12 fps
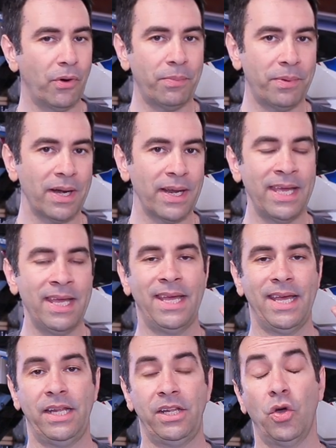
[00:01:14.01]
properly
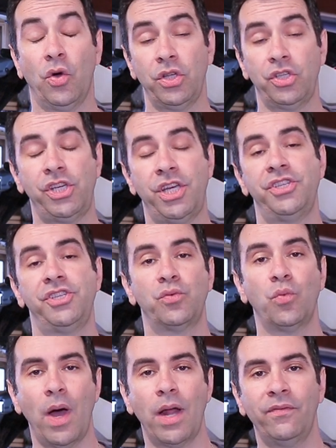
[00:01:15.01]
and the oil change
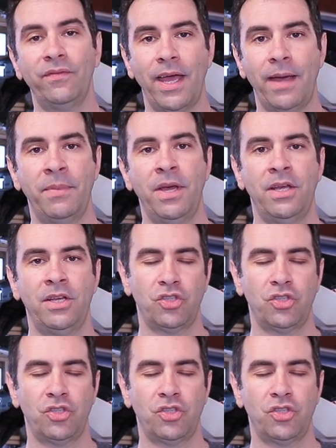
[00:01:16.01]
is one of them.